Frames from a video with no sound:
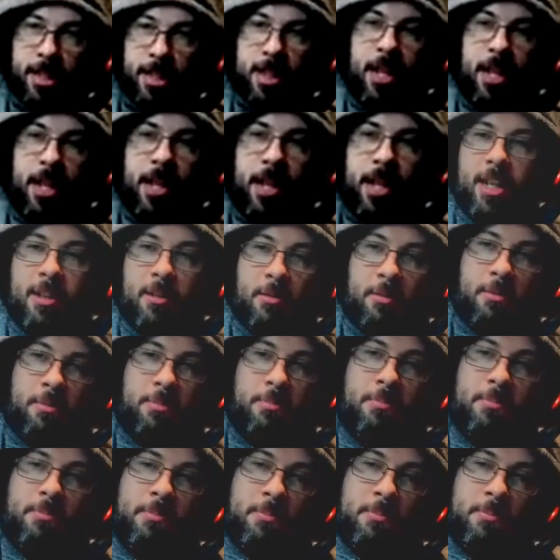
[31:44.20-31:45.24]
like little
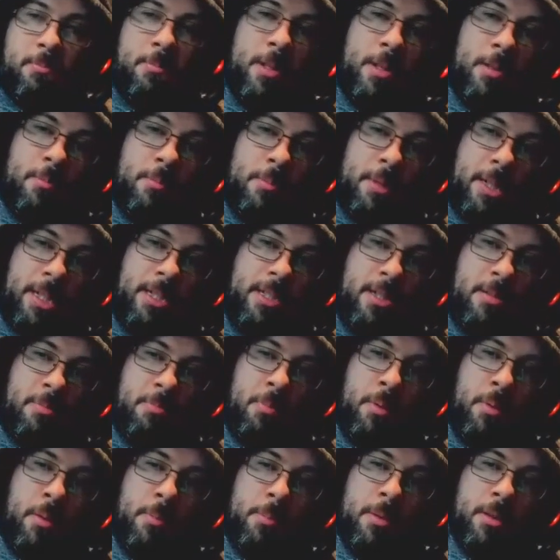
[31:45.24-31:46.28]
me just
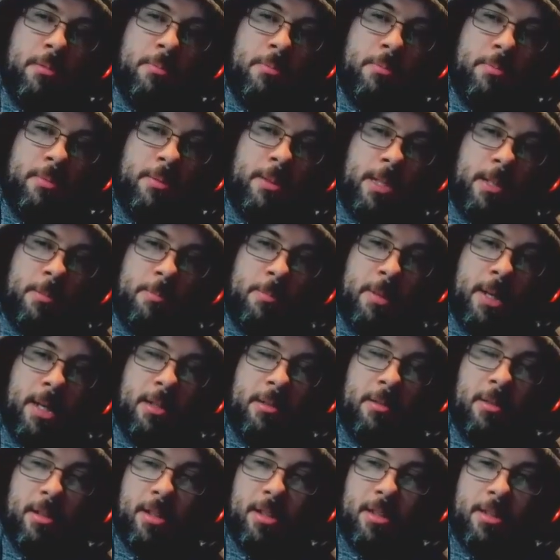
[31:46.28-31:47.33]
pop up in the
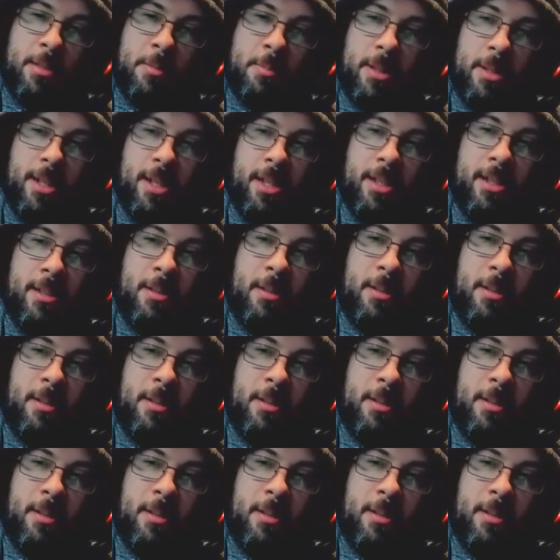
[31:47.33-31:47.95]
background, be like,